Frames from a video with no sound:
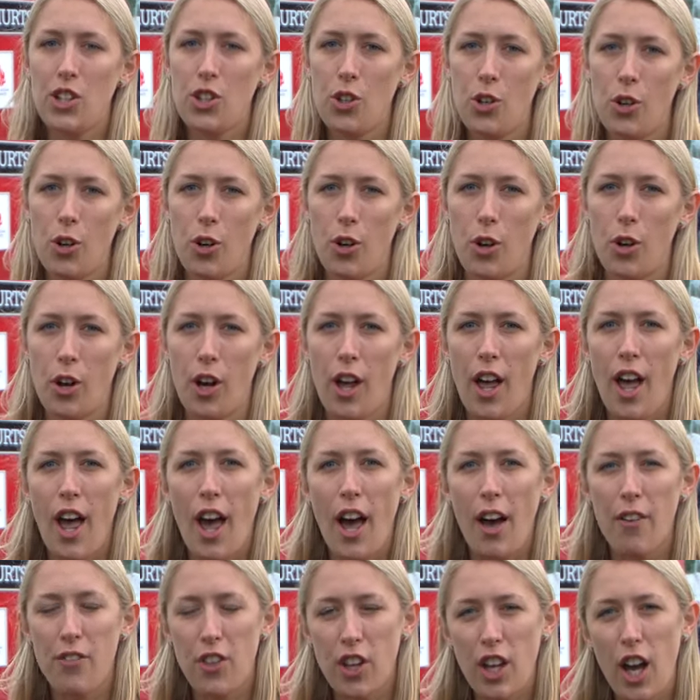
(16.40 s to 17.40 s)
tour
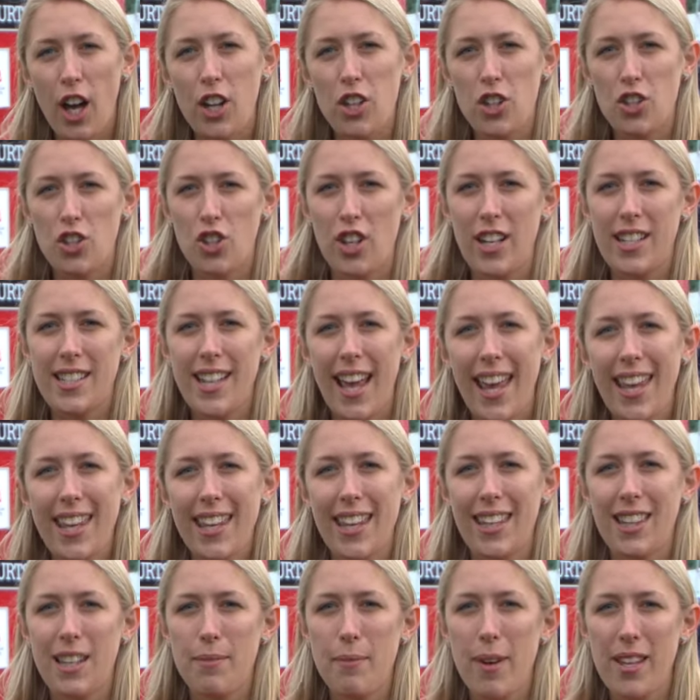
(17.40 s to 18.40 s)
of the country,
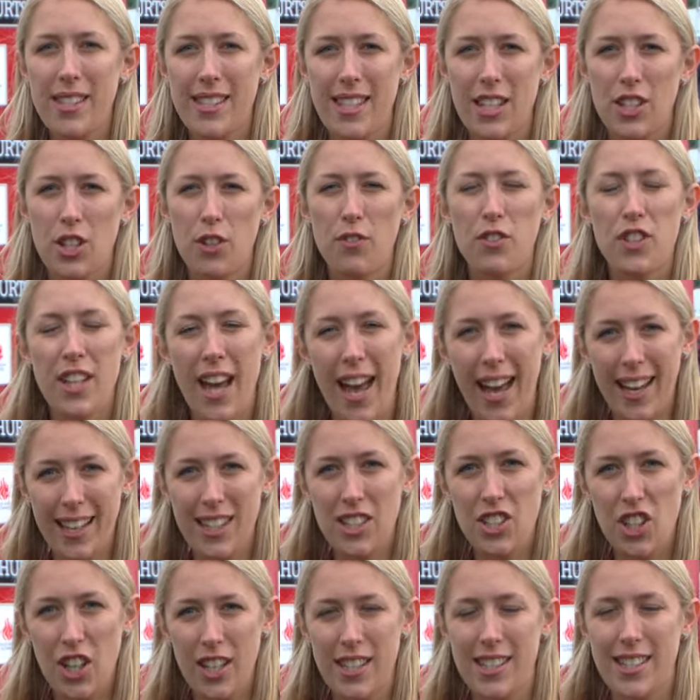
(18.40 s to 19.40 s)
taking the message of tax
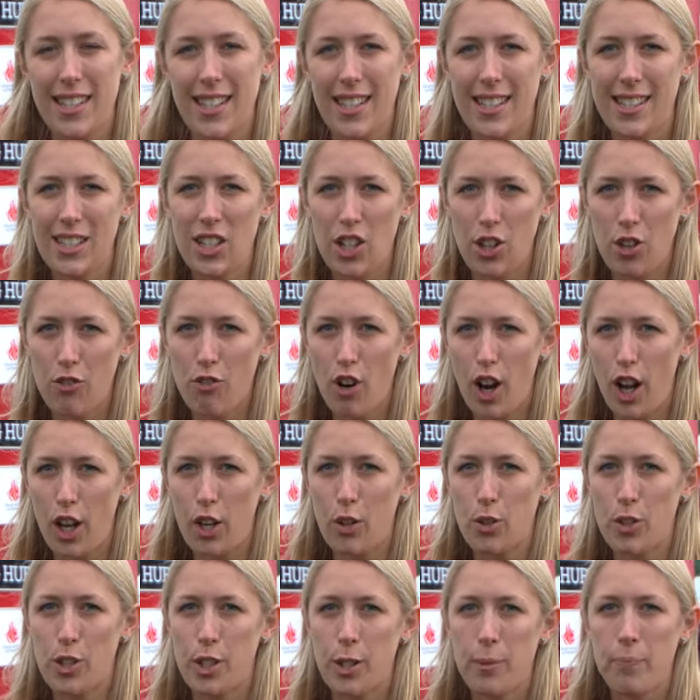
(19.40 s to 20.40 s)
justice to the
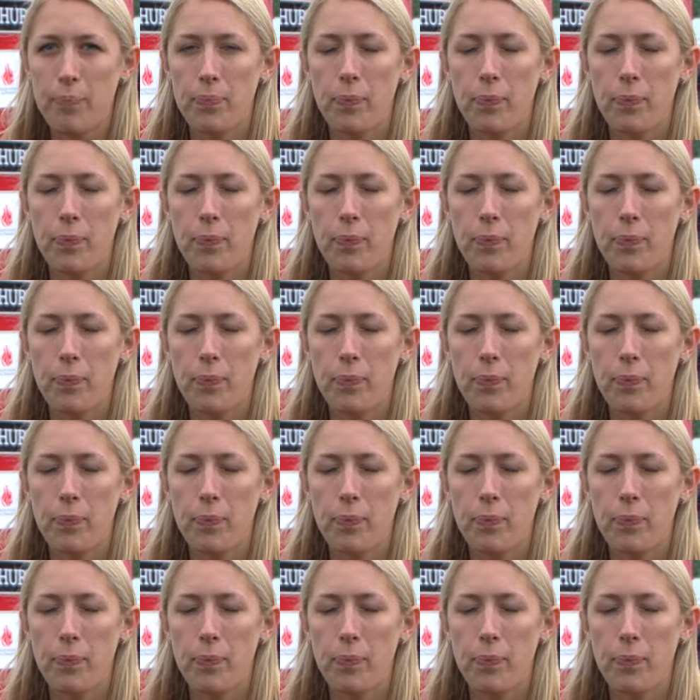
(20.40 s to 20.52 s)
road.